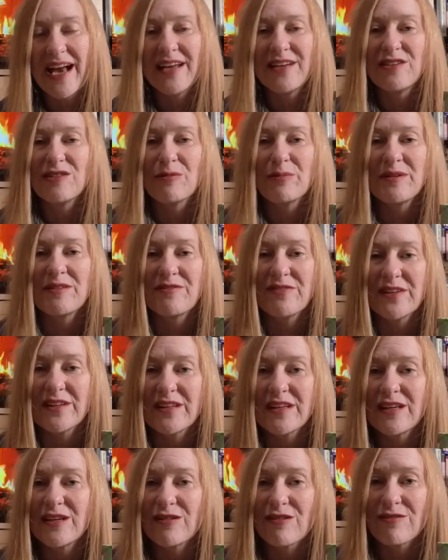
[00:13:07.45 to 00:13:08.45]
and you'll be
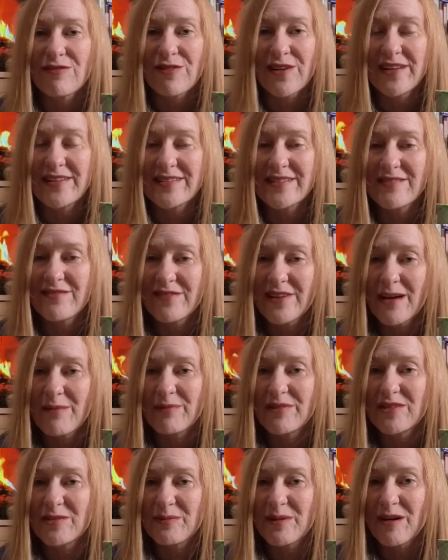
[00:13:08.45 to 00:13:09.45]
filling your friends' and
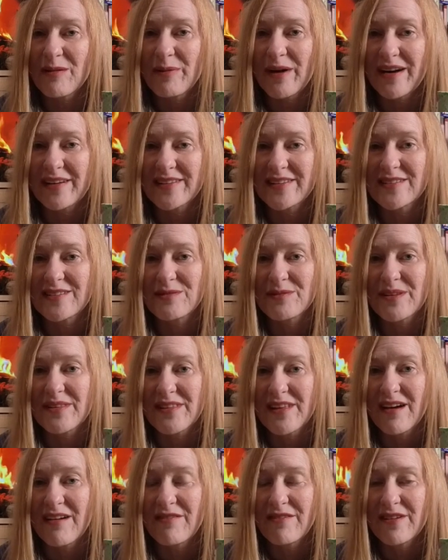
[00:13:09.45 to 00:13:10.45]
family's mailboxes
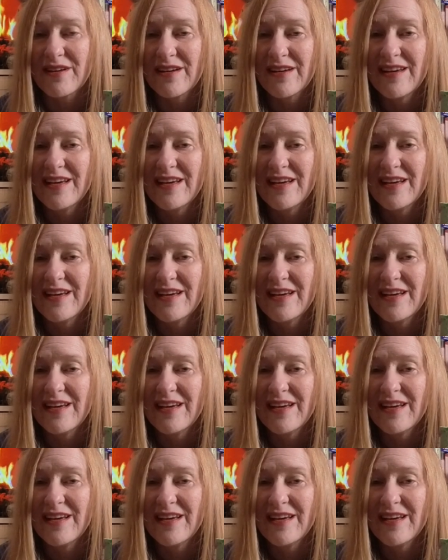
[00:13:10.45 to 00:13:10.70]
with love.